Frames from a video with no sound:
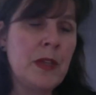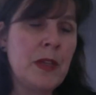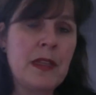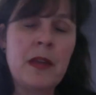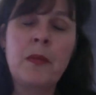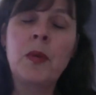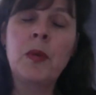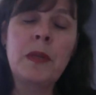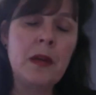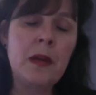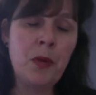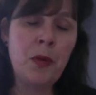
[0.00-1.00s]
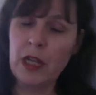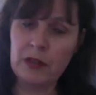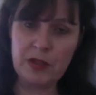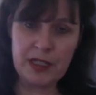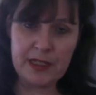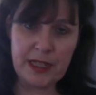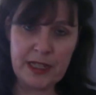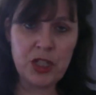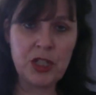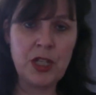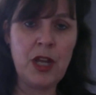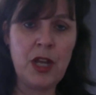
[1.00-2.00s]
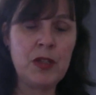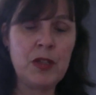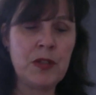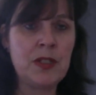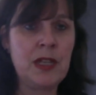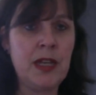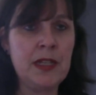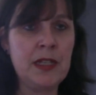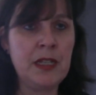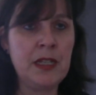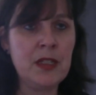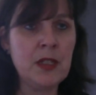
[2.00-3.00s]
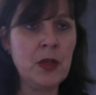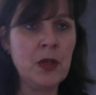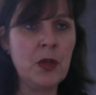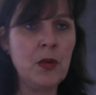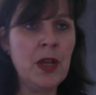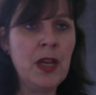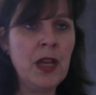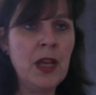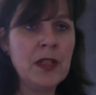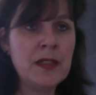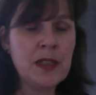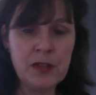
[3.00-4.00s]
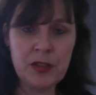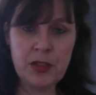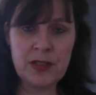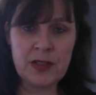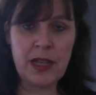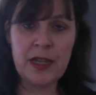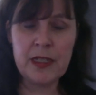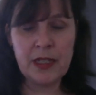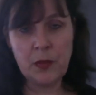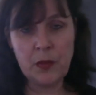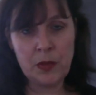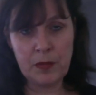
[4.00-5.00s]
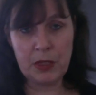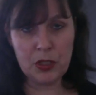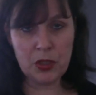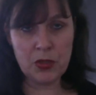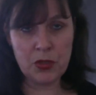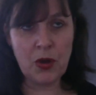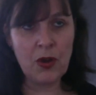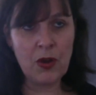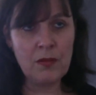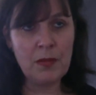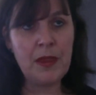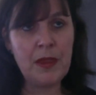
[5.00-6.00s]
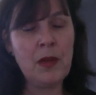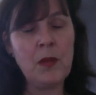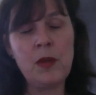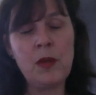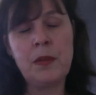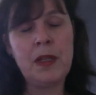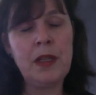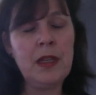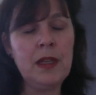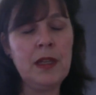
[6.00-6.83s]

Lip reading: there will be a polarization in our society. So civil society will be strong, but there will be